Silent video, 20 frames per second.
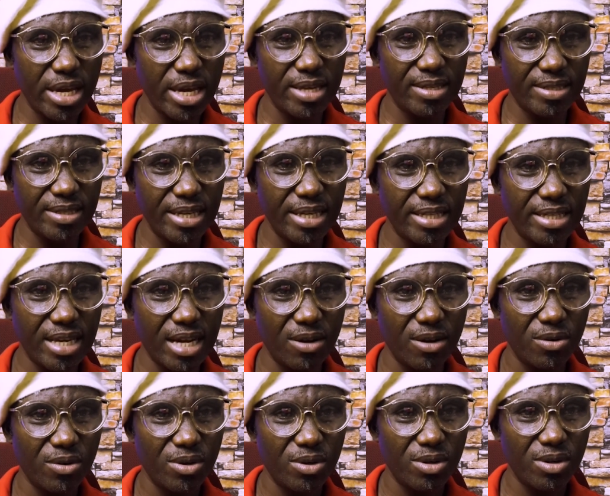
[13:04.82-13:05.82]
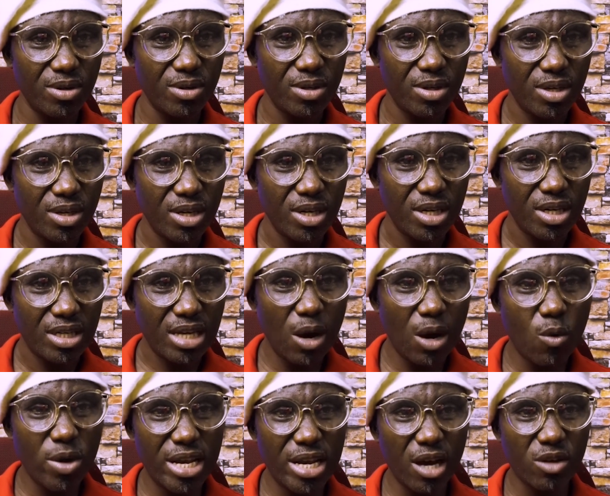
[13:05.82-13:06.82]
UK is saying now.
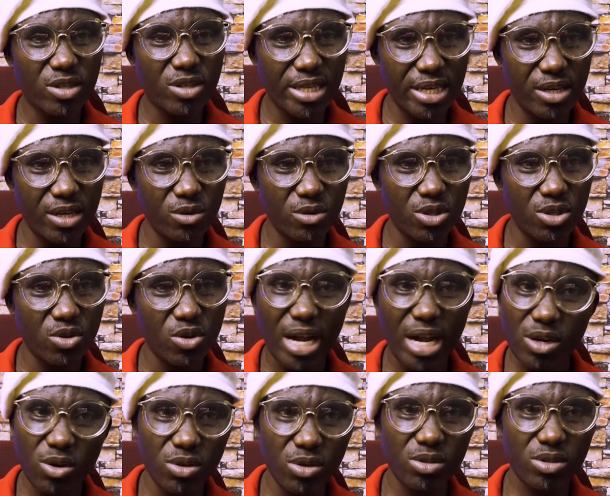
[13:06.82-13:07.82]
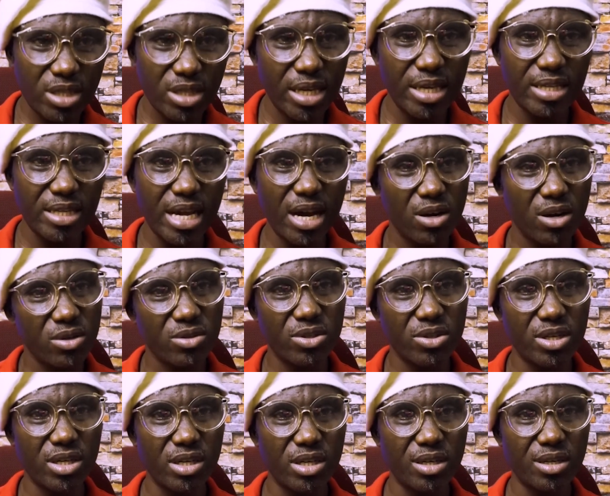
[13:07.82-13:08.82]
That without skills, you cannot stay in their
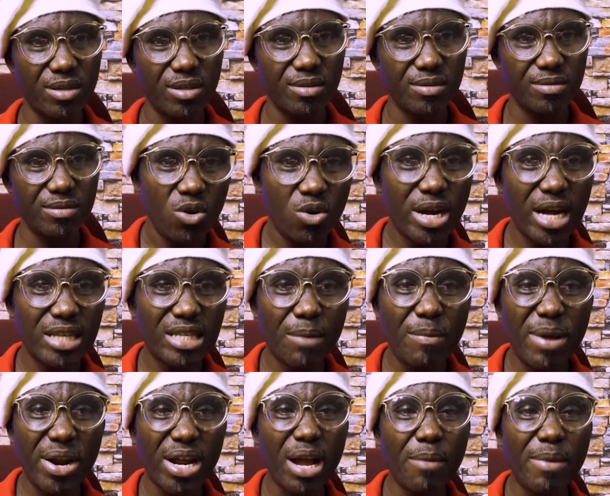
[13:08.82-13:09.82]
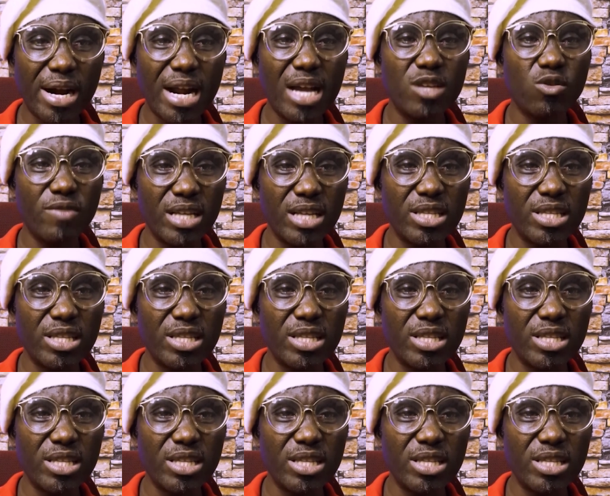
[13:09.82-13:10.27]
country. Look at America. America is